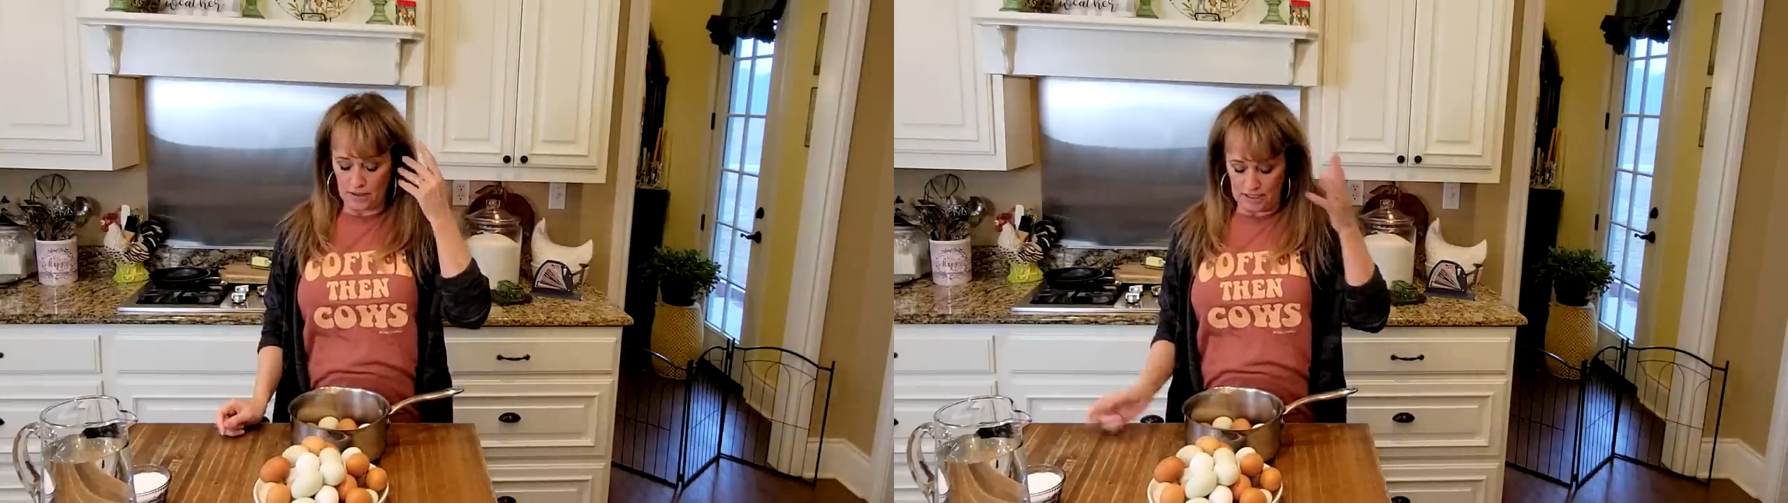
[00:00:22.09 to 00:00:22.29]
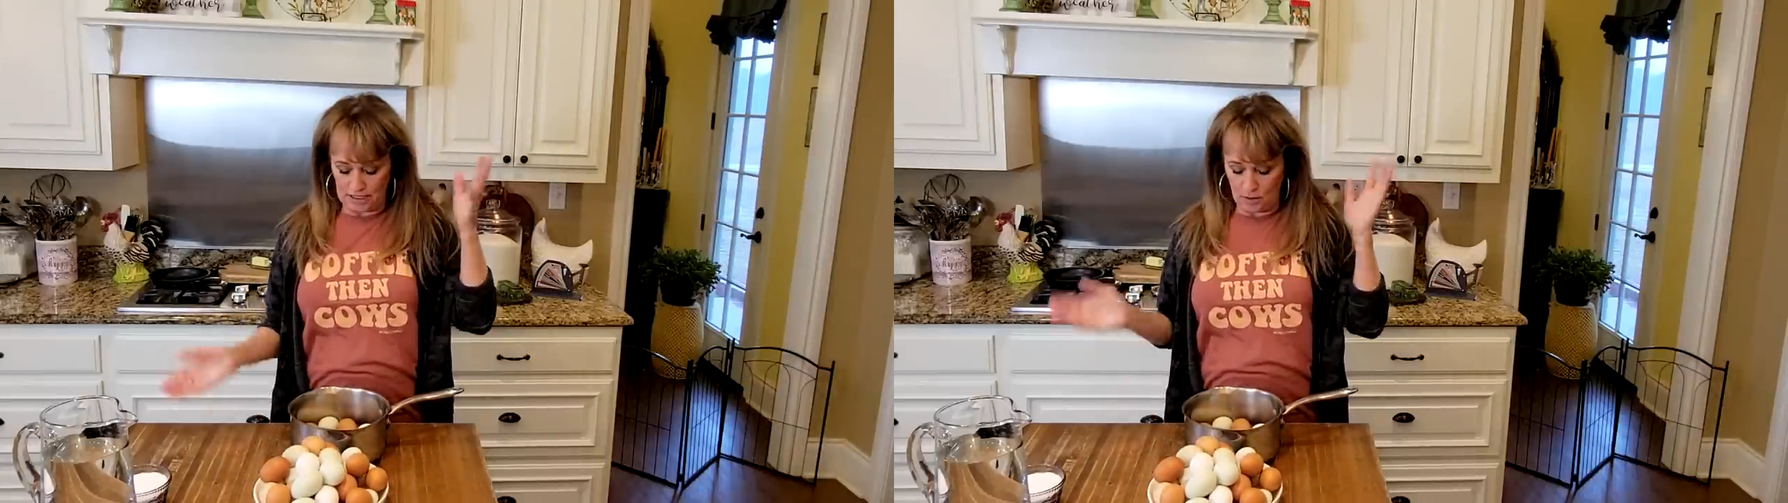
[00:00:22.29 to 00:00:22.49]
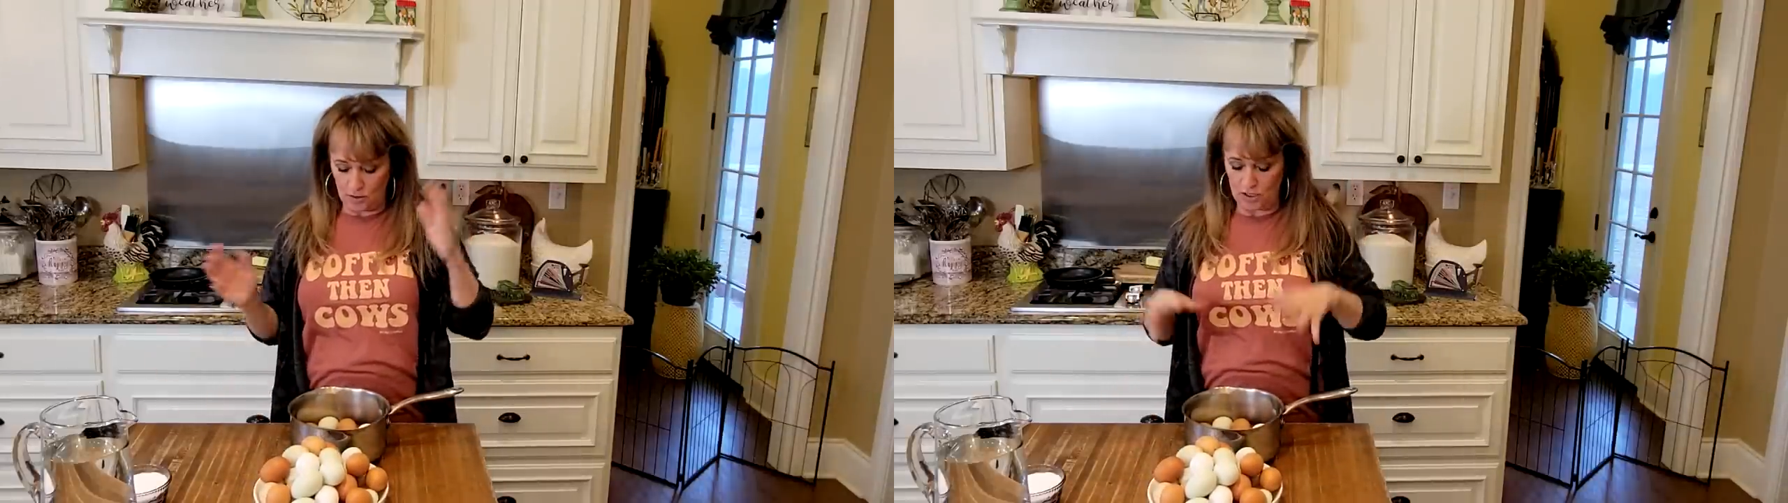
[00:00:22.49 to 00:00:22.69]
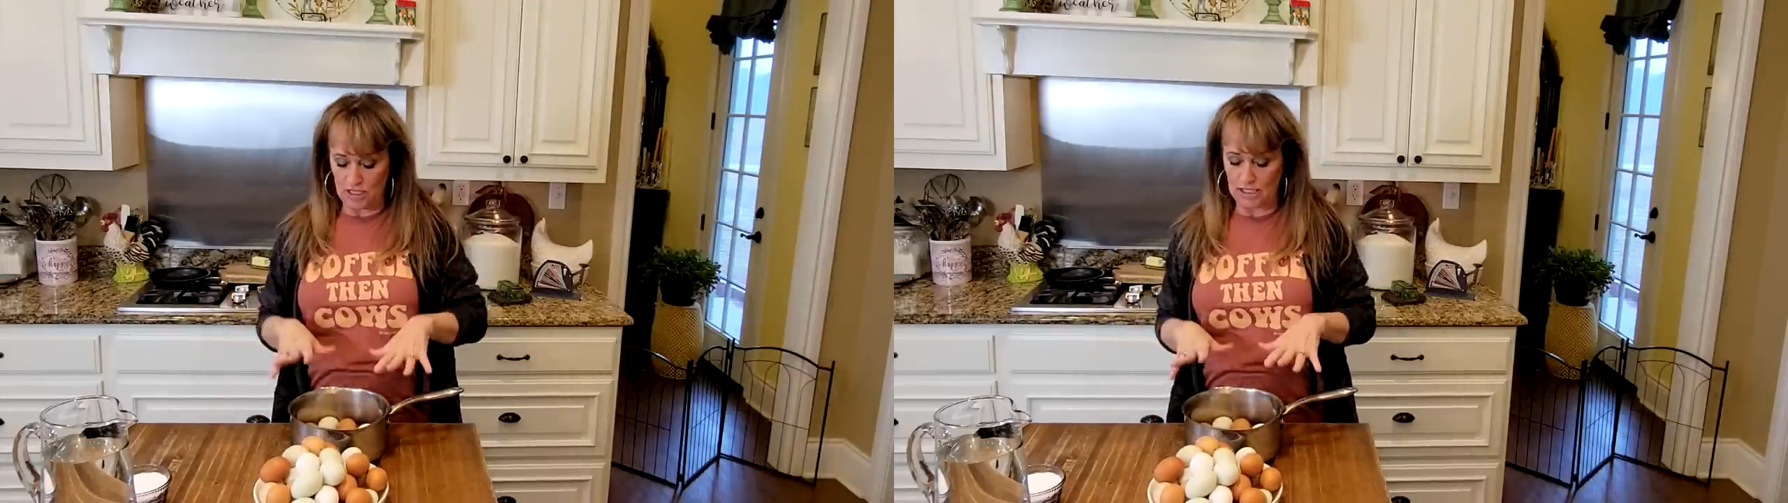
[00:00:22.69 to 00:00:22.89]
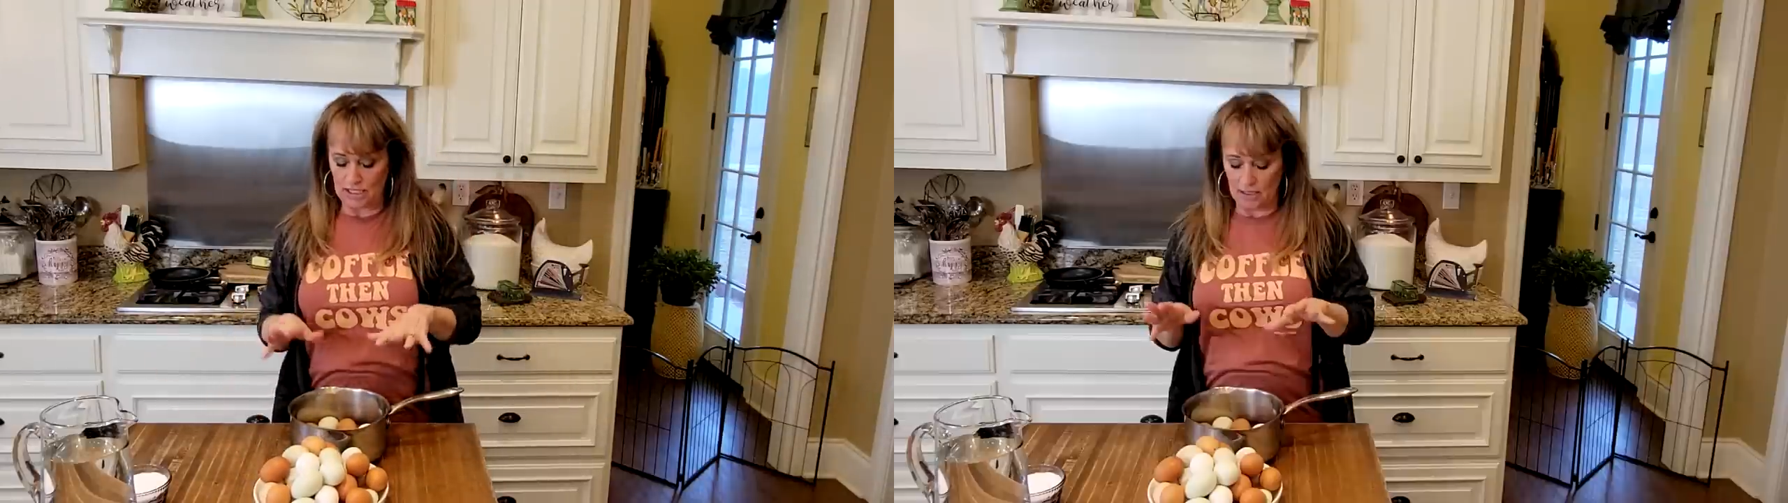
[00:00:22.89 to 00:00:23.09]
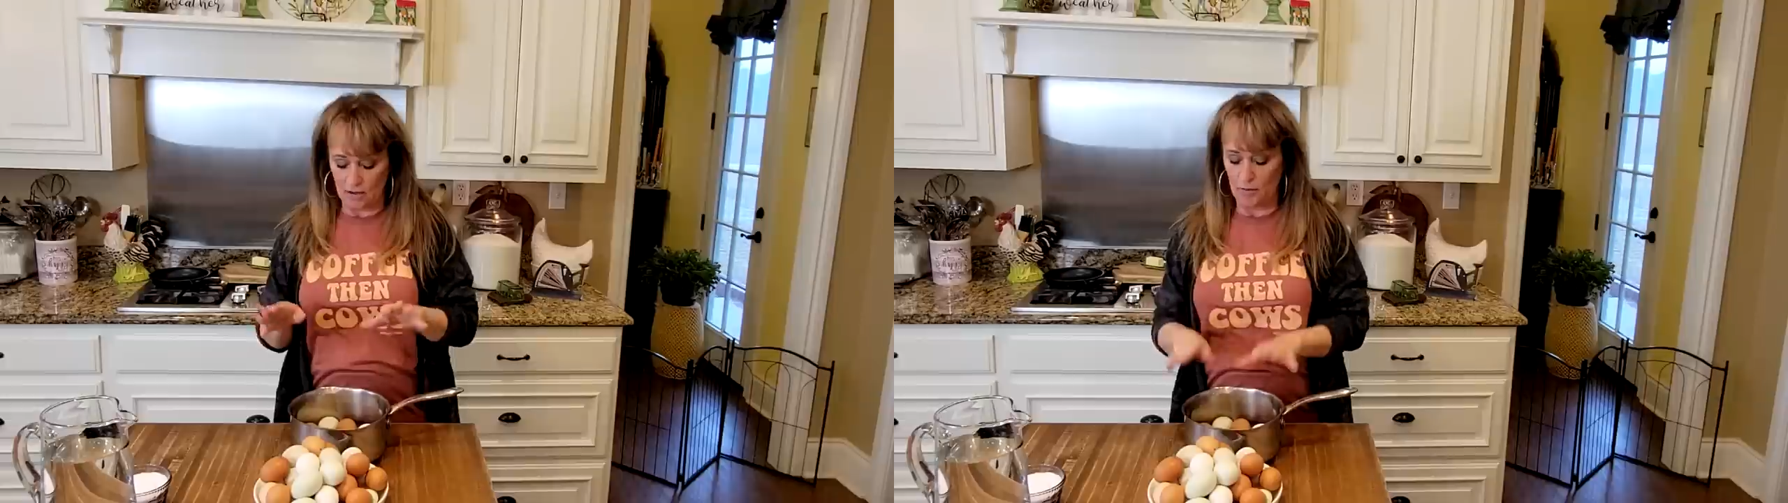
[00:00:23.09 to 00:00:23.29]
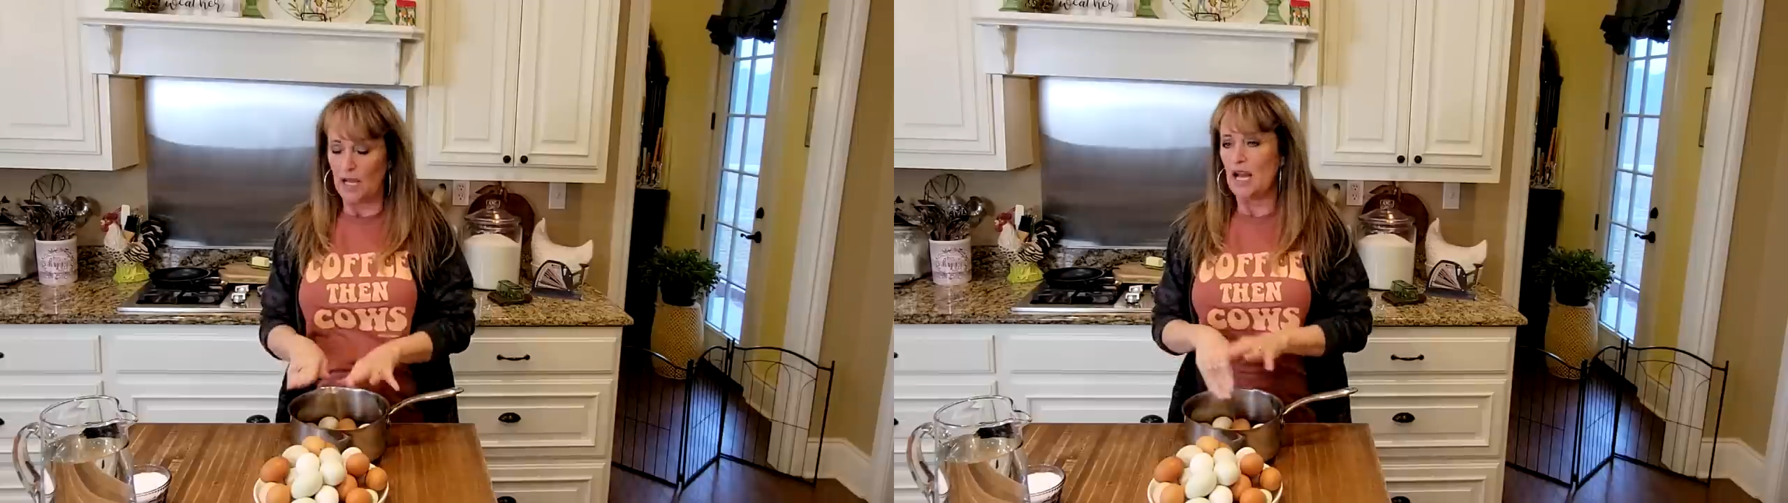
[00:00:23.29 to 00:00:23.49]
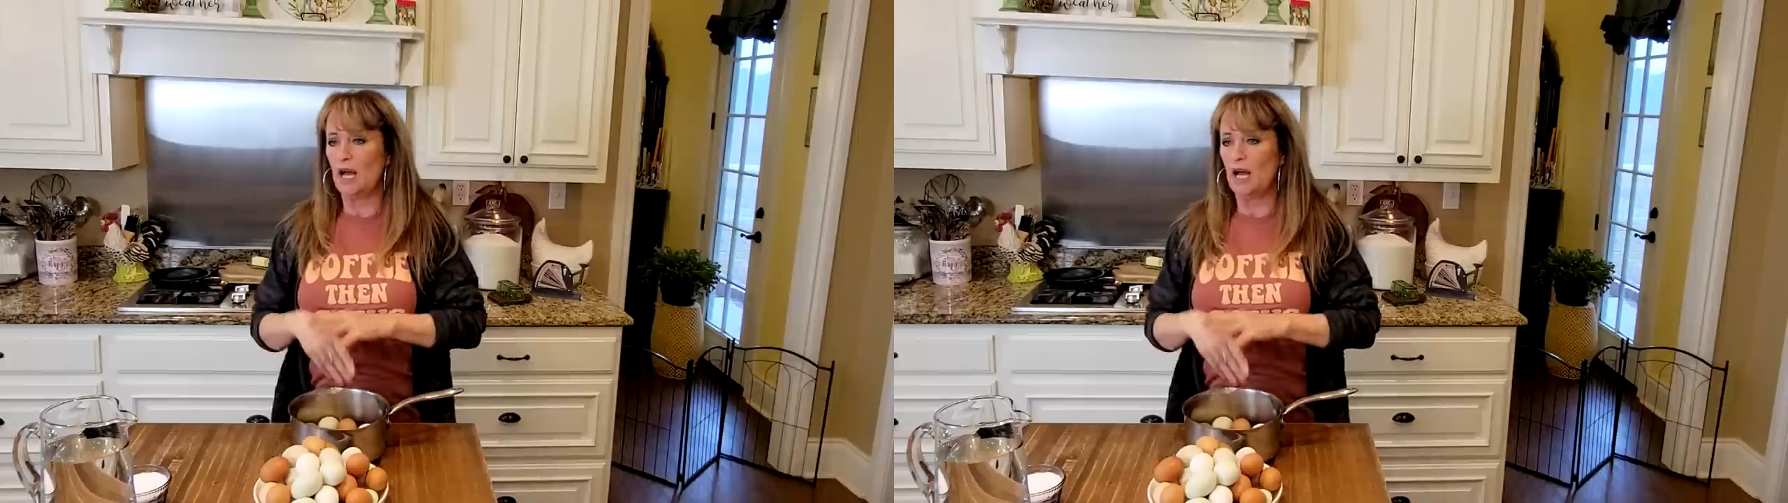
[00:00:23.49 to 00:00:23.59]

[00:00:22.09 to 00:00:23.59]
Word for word: and so we're stuck at home.